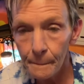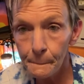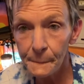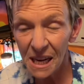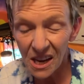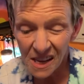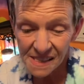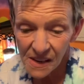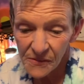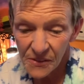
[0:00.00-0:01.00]
because
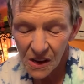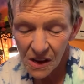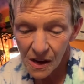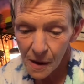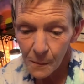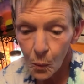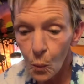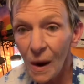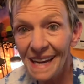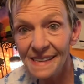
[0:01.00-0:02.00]
of the
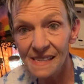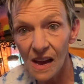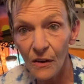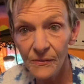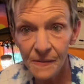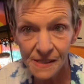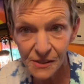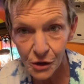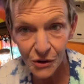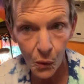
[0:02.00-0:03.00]
weights of
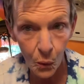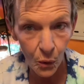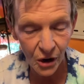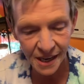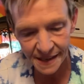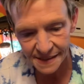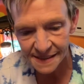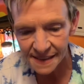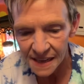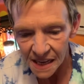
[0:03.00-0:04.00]
certain organs.
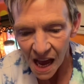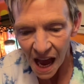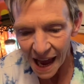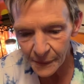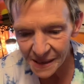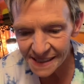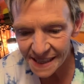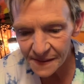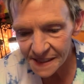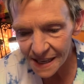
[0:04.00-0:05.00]
I
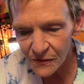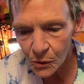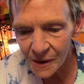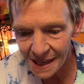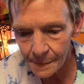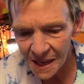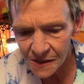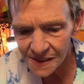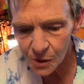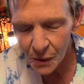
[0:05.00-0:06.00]
received several
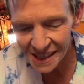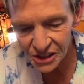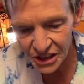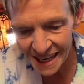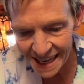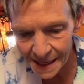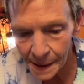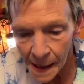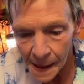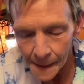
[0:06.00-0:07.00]
emails questioning
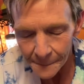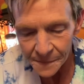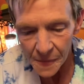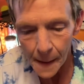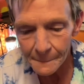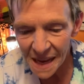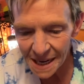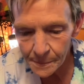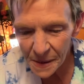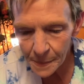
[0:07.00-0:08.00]
many
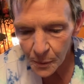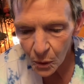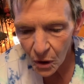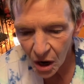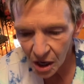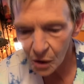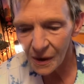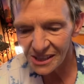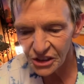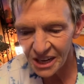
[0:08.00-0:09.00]
people are
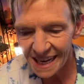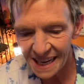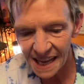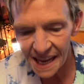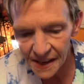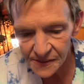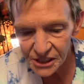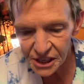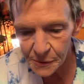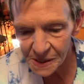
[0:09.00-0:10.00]
questioning if
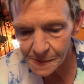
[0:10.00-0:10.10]
she was